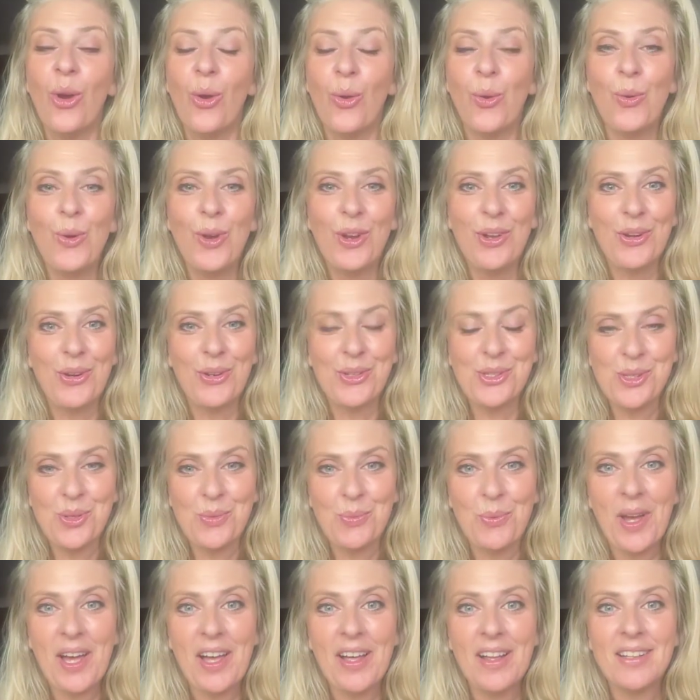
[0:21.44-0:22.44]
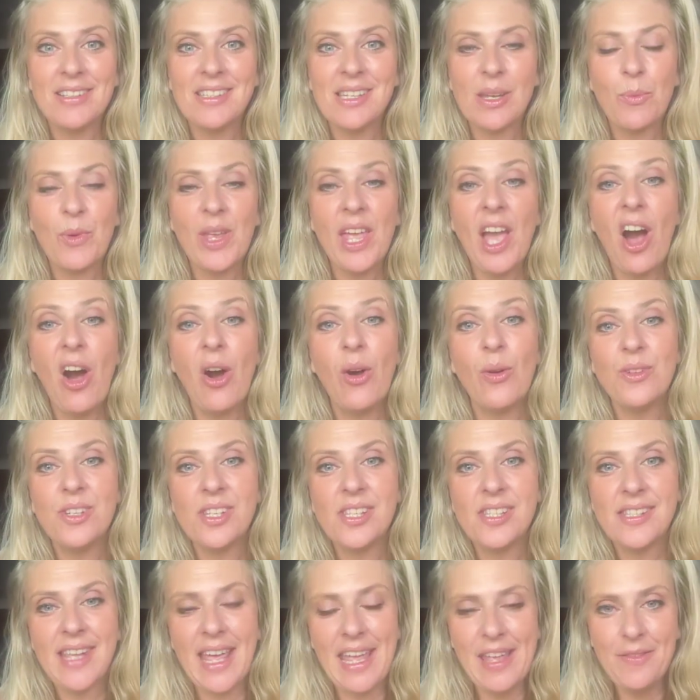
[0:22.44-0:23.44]
all across the world, and we hold
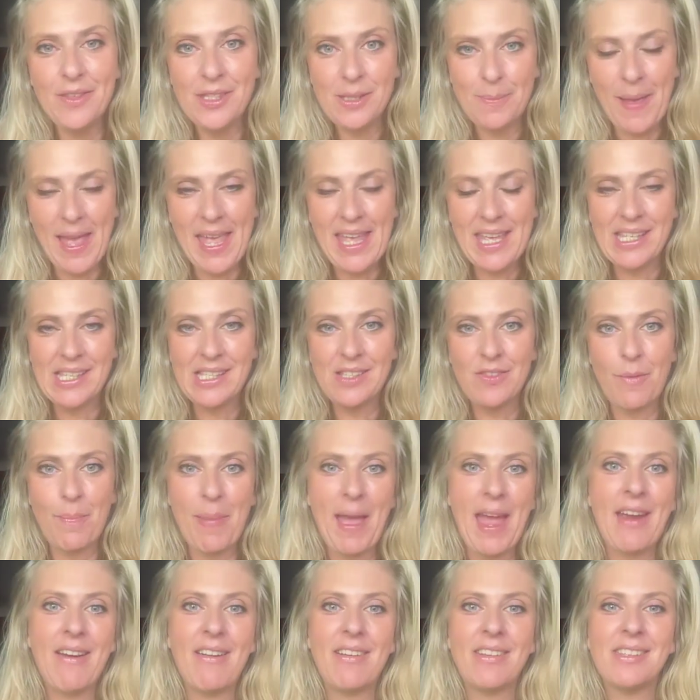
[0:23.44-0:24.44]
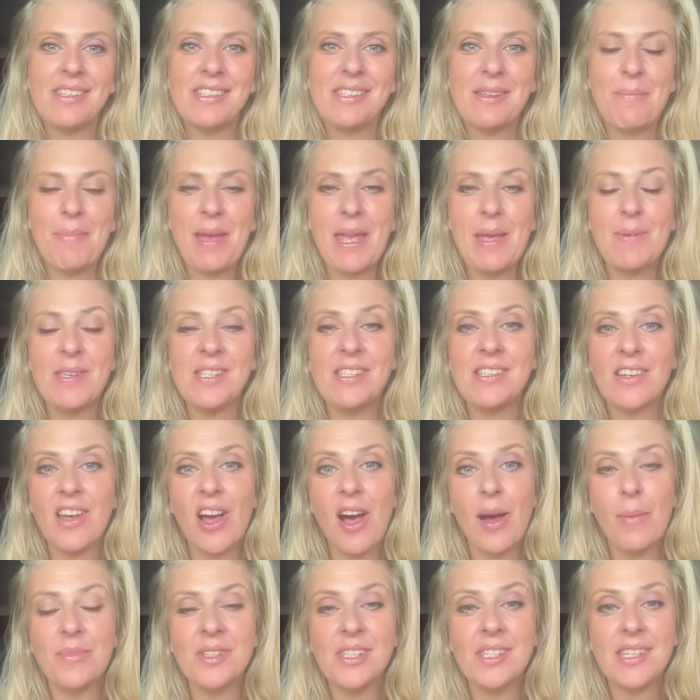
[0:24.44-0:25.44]
safe space for parents and babies to
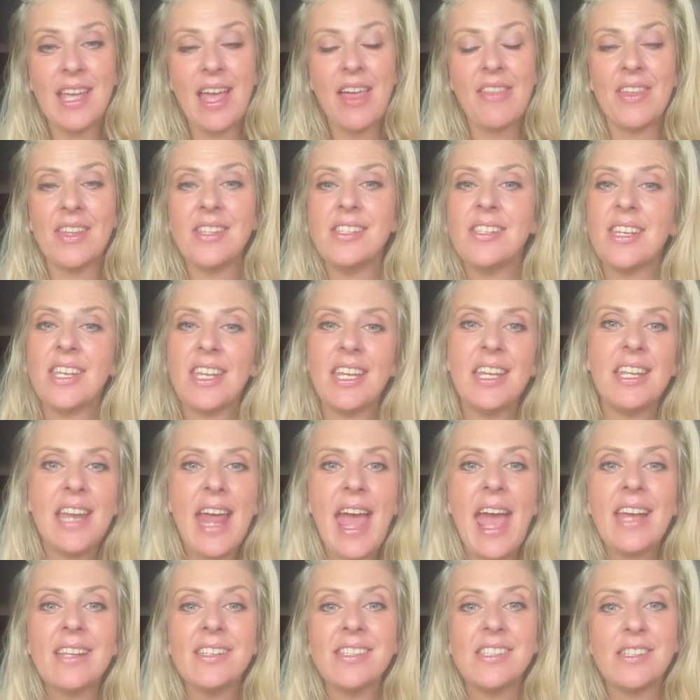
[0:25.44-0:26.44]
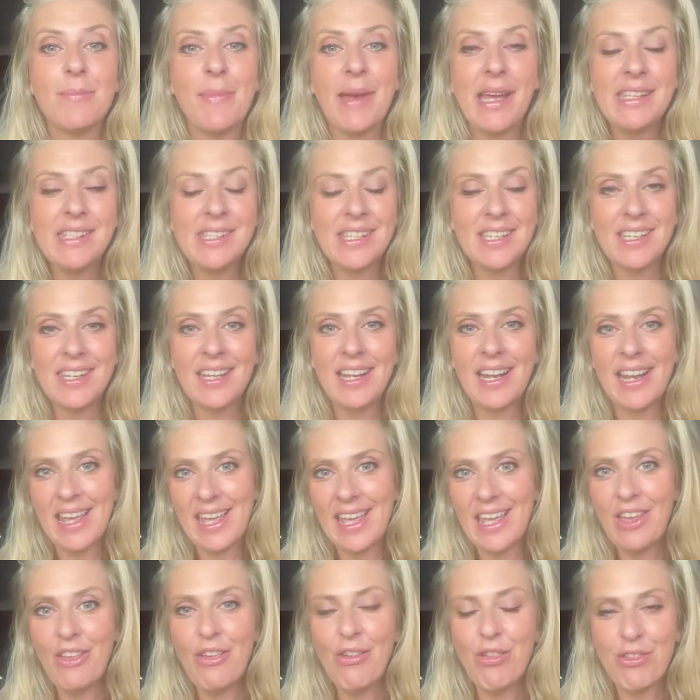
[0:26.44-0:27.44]
come together to connect
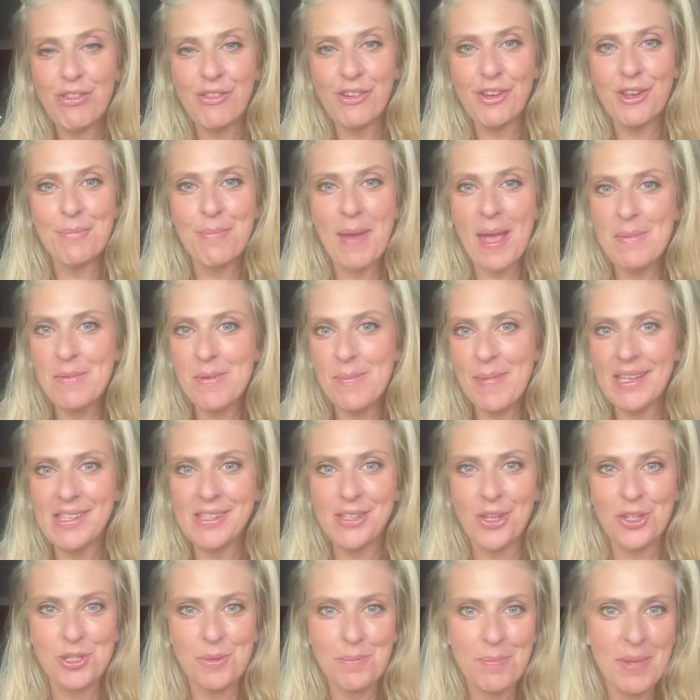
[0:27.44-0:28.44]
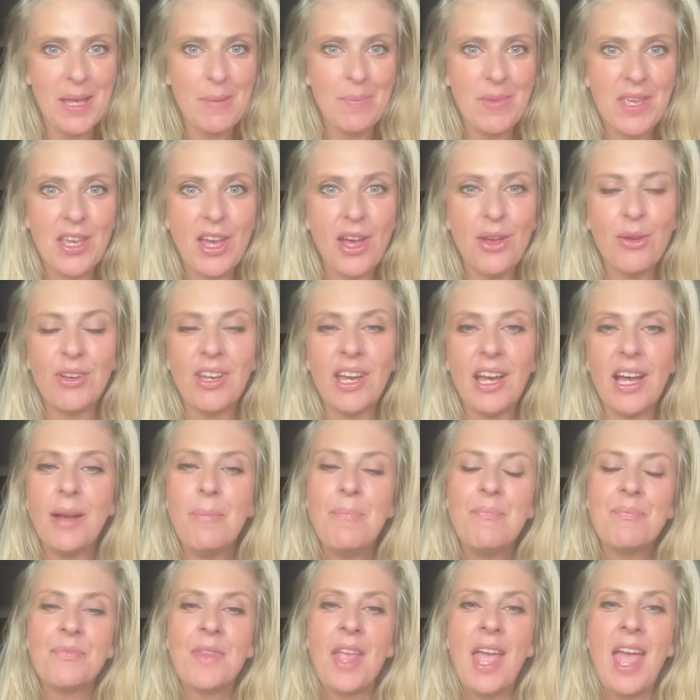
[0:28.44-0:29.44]
somatically through baby massage and baby
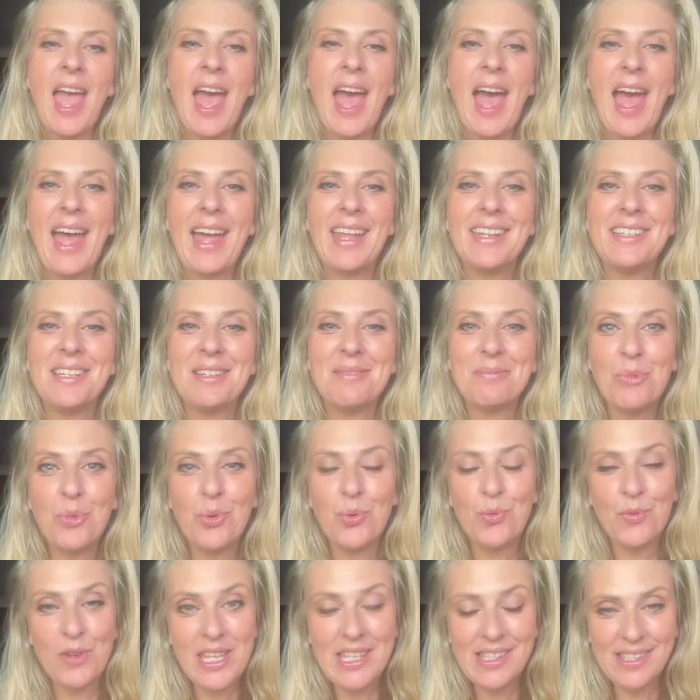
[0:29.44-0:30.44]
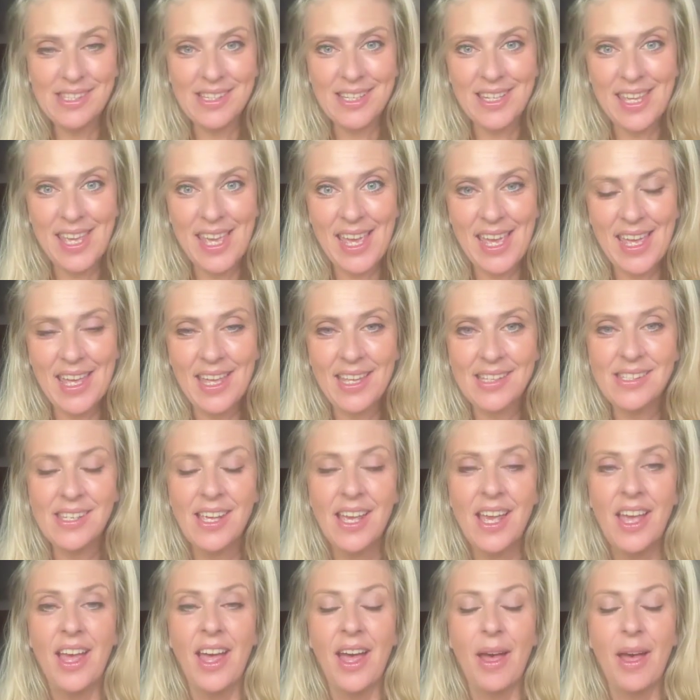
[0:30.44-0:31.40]
yoga. And in more recent years,